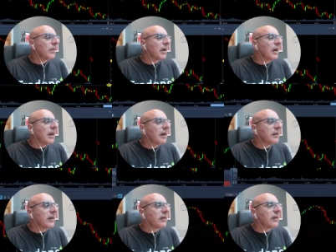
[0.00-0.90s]
I like
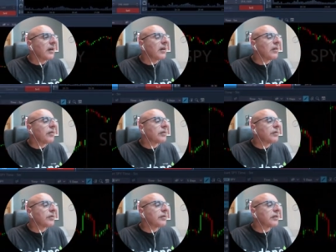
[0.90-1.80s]
Tesla over
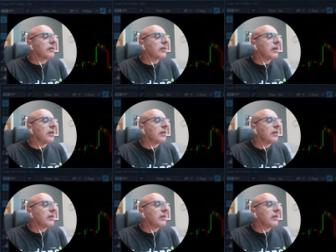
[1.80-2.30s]
260.